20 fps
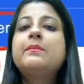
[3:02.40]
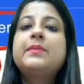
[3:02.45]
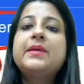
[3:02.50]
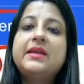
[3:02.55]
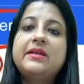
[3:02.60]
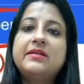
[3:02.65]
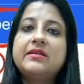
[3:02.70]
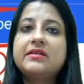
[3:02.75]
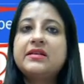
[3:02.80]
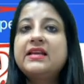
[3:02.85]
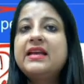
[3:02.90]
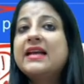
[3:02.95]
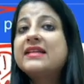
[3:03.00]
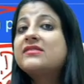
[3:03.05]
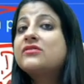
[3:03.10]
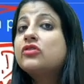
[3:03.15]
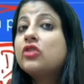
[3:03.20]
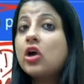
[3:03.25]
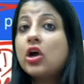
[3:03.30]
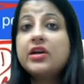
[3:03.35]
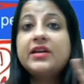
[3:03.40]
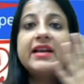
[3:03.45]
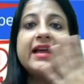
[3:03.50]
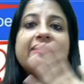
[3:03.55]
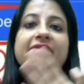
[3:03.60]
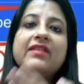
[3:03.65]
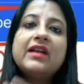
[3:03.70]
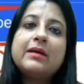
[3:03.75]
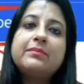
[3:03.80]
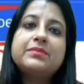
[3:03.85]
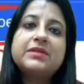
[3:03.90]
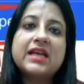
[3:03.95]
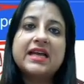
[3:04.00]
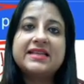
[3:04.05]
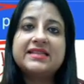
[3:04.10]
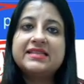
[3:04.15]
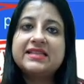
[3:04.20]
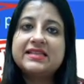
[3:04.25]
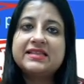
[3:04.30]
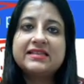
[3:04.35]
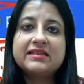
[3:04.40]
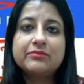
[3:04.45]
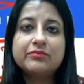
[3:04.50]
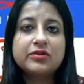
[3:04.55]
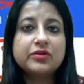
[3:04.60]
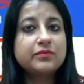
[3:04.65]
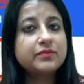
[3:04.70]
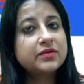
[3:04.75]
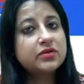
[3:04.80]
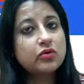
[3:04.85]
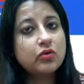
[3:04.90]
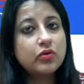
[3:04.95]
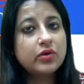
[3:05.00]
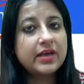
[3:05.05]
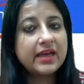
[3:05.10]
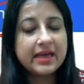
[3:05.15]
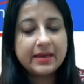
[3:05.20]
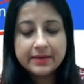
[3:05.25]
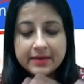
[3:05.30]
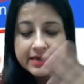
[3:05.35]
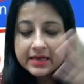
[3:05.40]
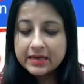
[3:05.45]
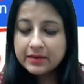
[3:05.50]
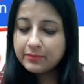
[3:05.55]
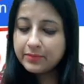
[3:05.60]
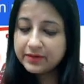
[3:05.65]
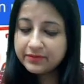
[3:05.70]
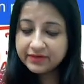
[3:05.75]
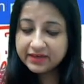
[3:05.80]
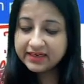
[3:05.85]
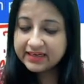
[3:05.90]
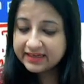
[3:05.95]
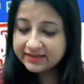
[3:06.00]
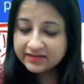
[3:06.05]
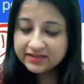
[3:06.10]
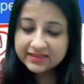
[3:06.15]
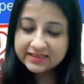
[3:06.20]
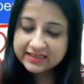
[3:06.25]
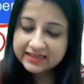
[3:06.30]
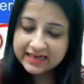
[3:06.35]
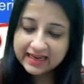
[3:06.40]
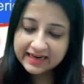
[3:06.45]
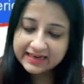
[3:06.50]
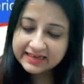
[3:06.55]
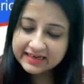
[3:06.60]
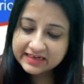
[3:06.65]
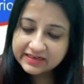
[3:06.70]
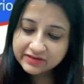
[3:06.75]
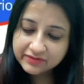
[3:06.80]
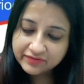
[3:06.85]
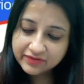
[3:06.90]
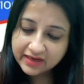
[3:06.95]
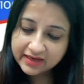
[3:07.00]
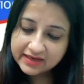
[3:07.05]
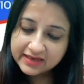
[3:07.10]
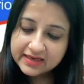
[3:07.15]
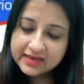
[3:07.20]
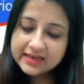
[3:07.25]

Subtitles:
period. He has not developed signs and symptoms, okay, but we can still identify.